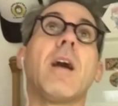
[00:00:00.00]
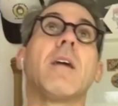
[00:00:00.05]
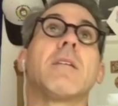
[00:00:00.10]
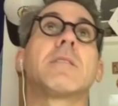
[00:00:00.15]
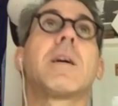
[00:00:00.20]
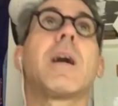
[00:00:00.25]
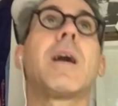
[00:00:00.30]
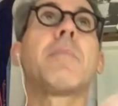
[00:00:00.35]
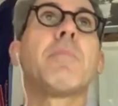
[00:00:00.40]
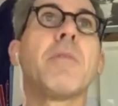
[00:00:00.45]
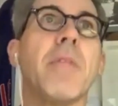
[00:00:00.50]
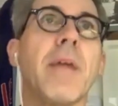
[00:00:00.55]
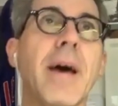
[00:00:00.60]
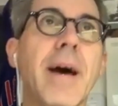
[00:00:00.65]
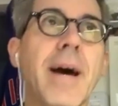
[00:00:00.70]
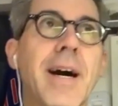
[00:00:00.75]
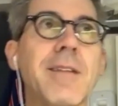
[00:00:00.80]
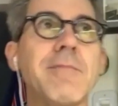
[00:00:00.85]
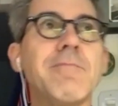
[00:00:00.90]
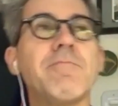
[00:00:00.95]
On top of
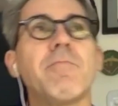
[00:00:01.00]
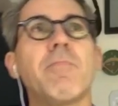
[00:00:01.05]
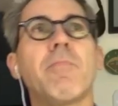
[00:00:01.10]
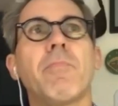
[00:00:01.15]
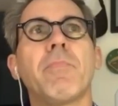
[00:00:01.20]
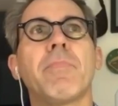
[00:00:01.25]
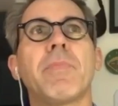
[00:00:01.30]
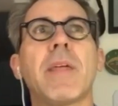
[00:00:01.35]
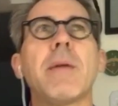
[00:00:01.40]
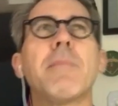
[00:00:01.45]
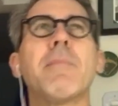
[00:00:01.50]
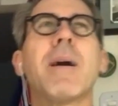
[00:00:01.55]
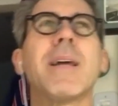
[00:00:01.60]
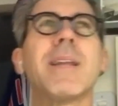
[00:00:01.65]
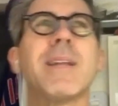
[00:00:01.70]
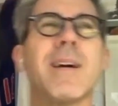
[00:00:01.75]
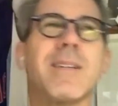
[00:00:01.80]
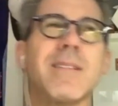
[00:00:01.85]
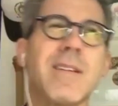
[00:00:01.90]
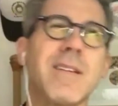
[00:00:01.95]
that, they
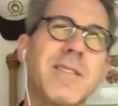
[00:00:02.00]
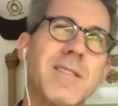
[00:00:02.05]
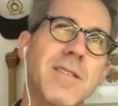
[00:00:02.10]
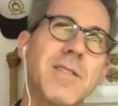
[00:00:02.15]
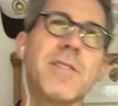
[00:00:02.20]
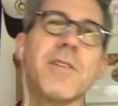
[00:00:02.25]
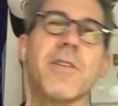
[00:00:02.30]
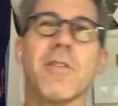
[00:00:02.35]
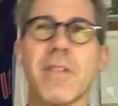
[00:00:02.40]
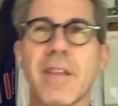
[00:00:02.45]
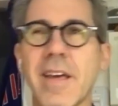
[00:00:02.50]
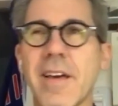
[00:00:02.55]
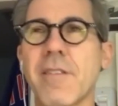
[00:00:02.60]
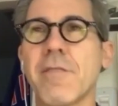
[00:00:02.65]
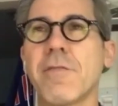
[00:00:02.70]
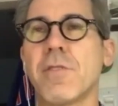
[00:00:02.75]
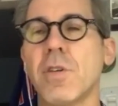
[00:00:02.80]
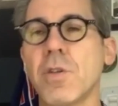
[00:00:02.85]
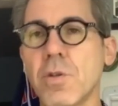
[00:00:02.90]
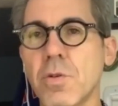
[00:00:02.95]
might not necessarily
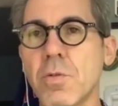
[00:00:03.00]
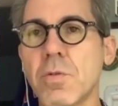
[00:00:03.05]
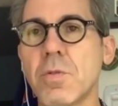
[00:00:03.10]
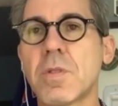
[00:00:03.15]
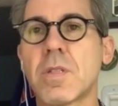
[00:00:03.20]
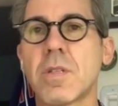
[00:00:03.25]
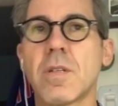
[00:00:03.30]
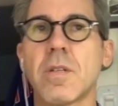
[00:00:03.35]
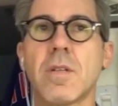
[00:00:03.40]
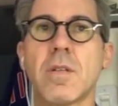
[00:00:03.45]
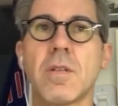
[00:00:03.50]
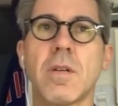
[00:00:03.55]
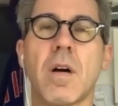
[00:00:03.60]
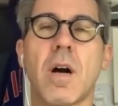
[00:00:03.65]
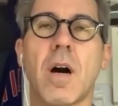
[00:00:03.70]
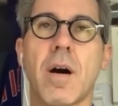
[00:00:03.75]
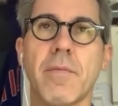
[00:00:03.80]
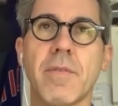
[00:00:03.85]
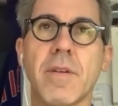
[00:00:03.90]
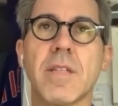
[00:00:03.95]
have used,
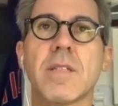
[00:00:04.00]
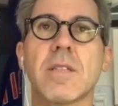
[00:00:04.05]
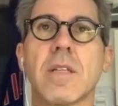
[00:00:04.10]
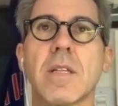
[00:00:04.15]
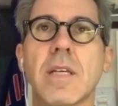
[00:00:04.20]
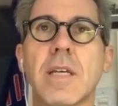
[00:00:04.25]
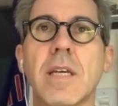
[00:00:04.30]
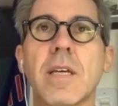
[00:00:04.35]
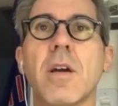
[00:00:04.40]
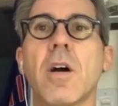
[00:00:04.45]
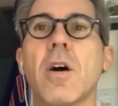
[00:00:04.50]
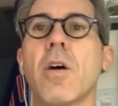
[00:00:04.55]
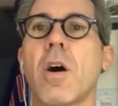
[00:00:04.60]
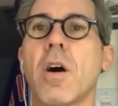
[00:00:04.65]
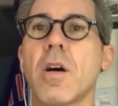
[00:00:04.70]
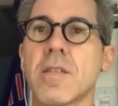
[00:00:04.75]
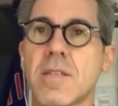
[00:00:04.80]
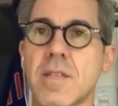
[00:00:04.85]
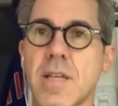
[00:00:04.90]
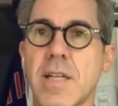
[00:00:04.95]
obviously,
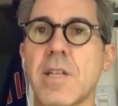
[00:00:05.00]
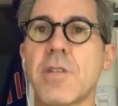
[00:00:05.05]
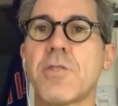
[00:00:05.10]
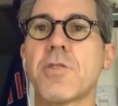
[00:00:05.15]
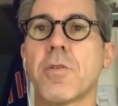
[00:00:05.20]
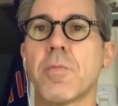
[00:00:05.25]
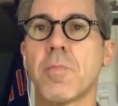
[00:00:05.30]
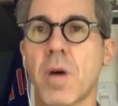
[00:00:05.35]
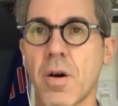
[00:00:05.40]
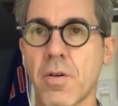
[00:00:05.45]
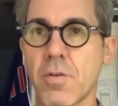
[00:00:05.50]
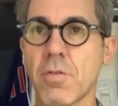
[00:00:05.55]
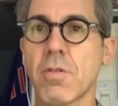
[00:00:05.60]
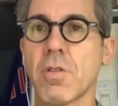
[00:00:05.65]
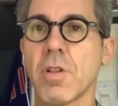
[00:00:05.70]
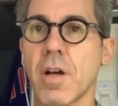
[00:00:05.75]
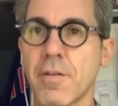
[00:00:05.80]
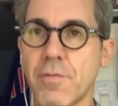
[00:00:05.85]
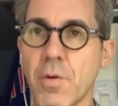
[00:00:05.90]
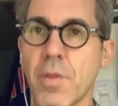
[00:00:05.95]
a signature model
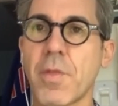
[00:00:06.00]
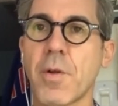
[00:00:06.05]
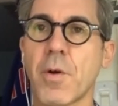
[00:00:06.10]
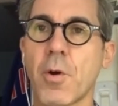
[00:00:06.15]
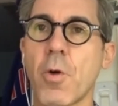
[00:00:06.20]
glove with